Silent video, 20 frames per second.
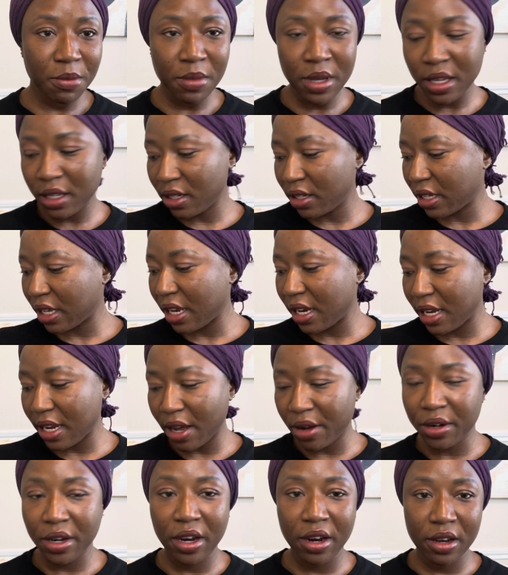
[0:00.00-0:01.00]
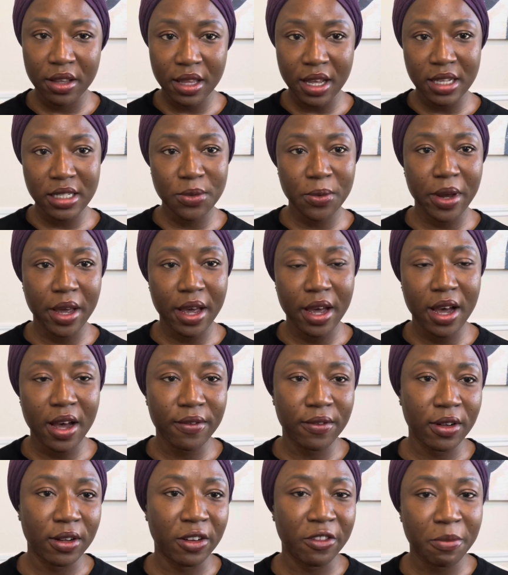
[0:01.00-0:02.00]
looking down here, that's where I have all
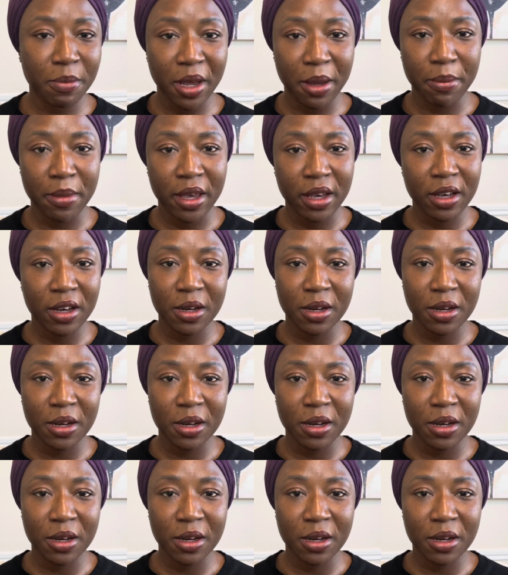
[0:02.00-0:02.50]
of my makeup.